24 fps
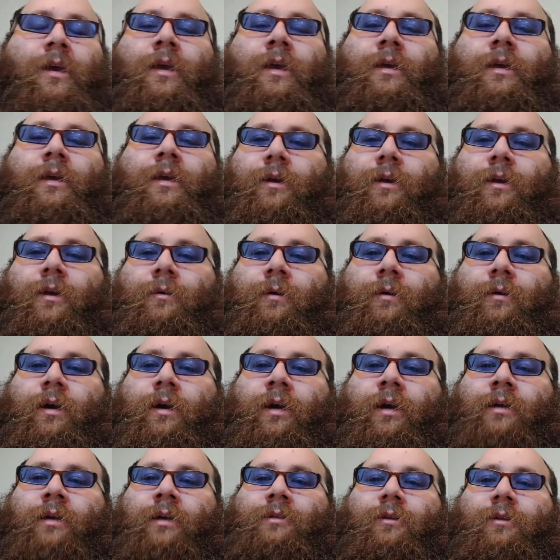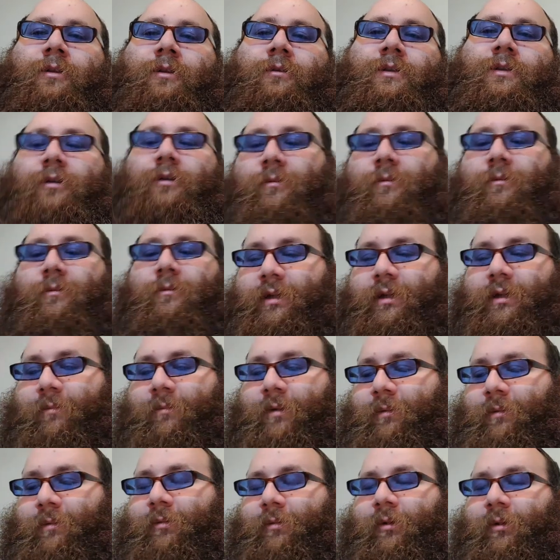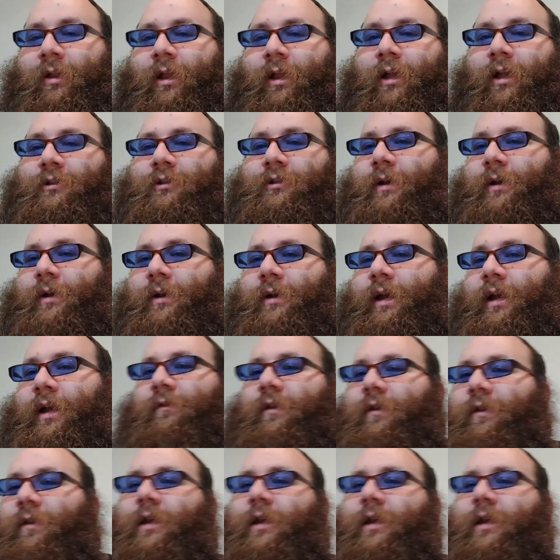So I slowly started building up my amiibo collection. Now I have like